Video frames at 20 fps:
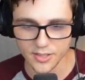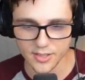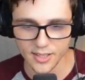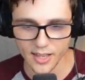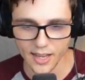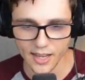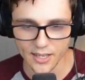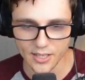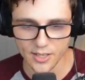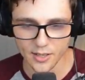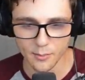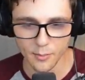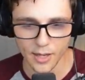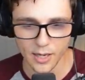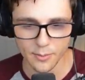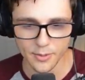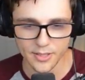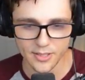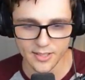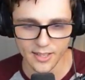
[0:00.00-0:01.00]
sashed. It might
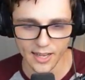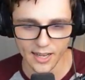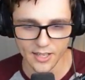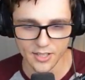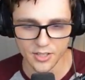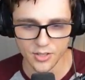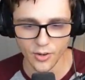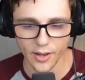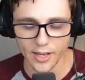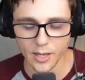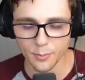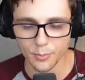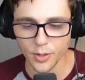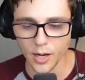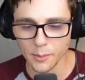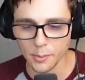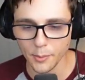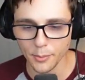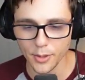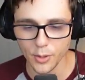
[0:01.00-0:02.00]
have been sashed. So I could
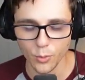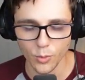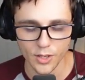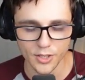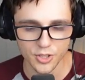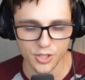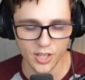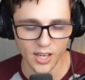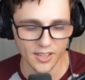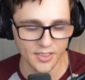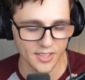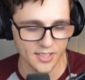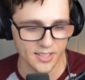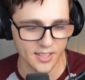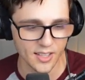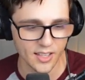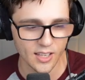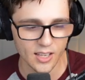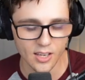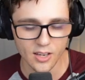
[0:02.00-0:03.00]
probably one-shot this
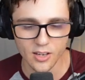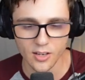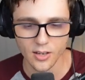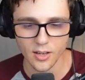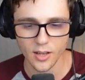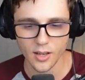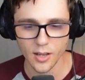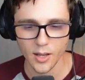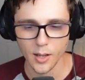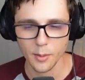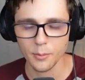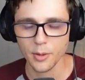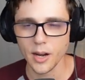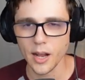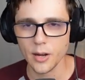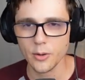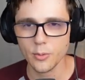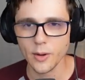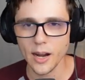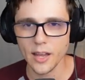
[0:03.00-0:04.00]
thing here. But
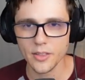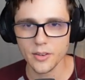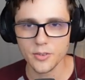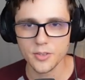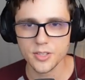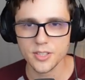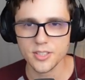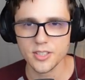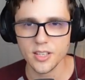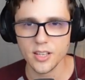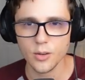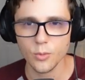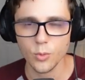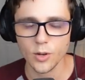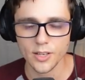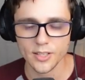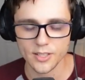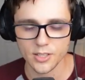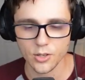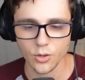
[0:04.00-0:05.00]
I'd rather see
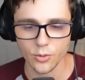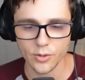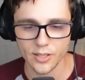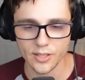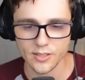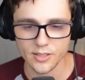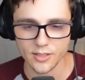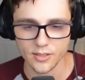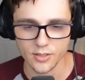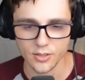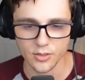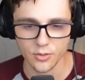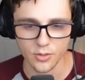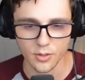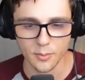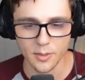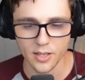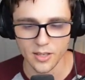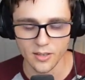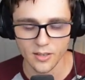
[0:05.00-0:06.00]
what it's going to do
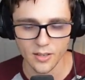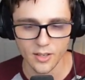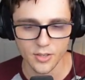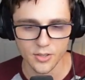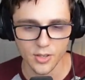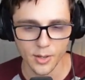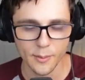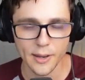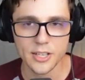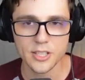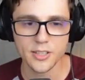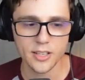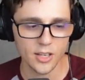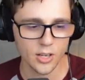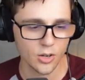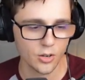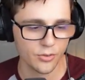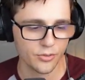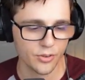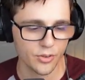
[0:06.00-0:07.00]
to me. So I'm actually
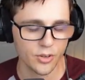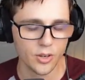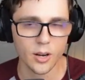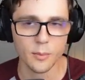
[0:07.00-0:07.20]
going to go for